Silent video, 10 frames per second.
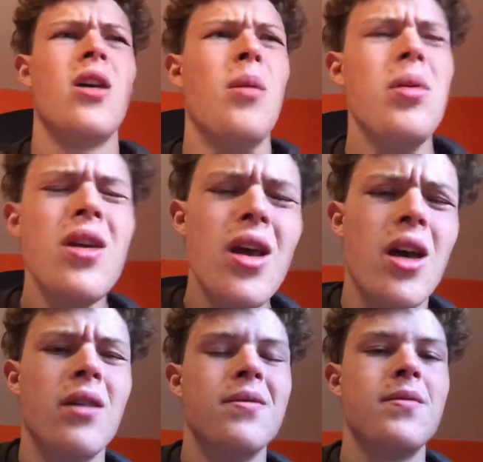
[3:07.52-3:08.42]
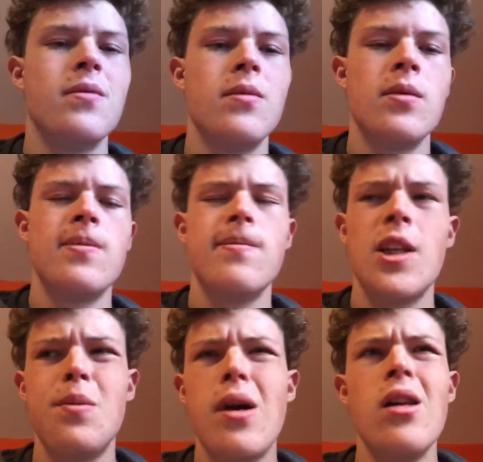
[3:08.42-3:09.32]
But yeah, that's
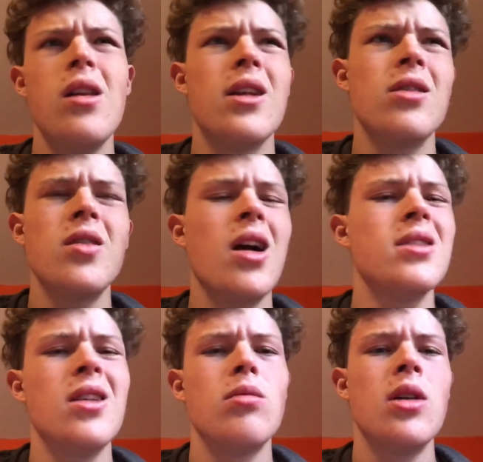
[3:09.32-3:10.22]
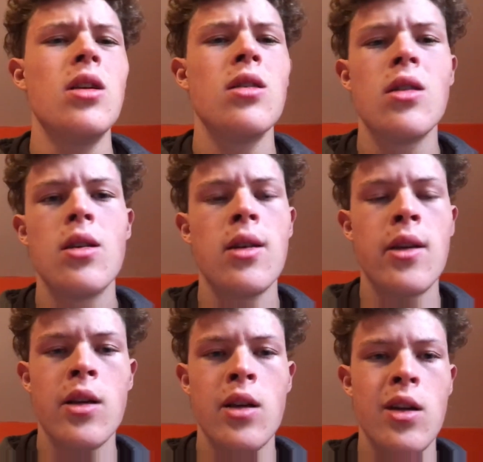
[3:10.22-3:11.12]
about it. That's all I gotta say, man.
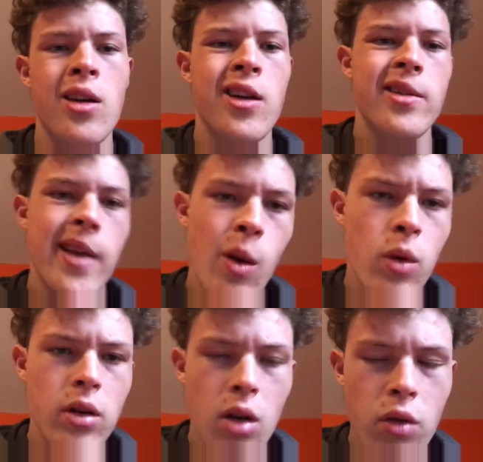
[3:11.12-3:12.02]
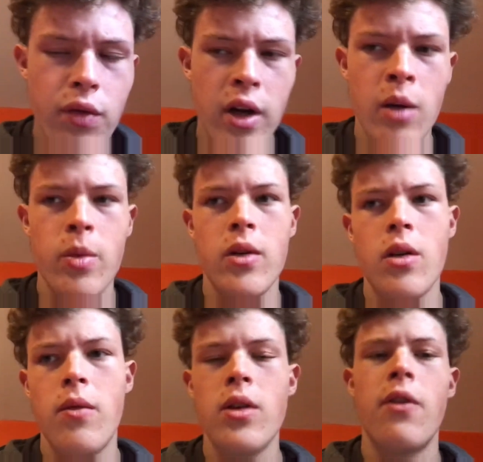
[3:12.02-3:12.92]
Day one no fap
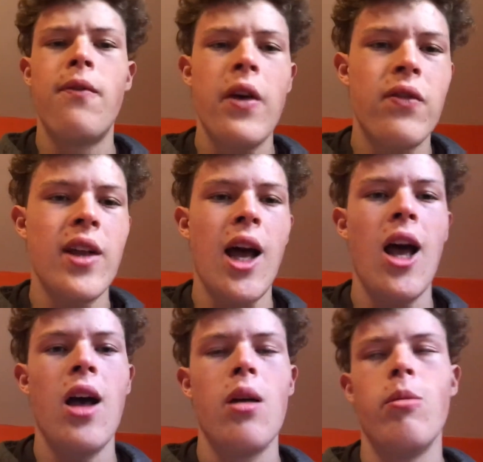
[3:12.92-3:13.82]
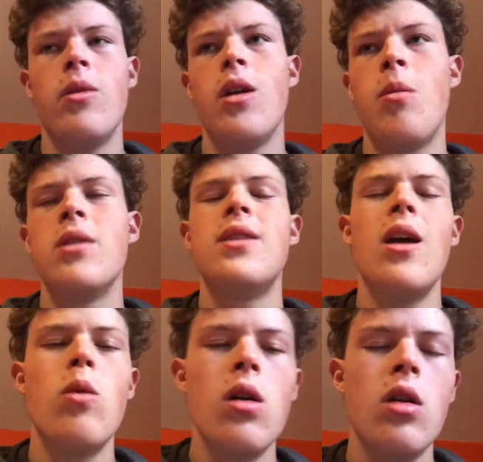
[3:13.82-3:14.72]
for the fifth time. I'm on day
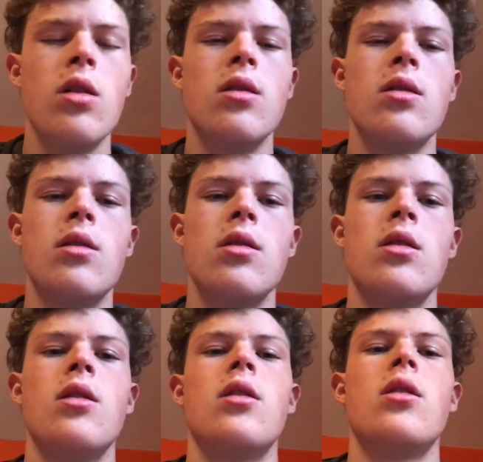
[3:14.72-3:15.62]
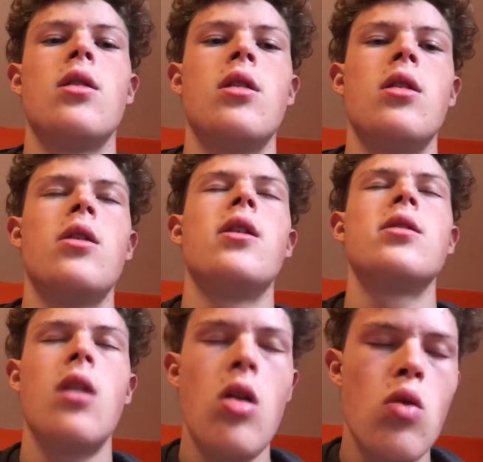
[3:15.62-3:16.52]
one. Let's
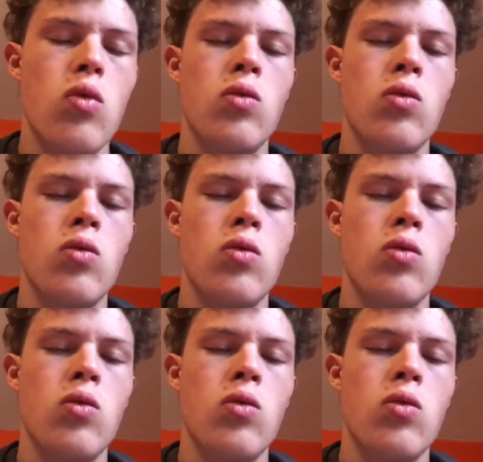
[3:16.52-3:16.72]
go.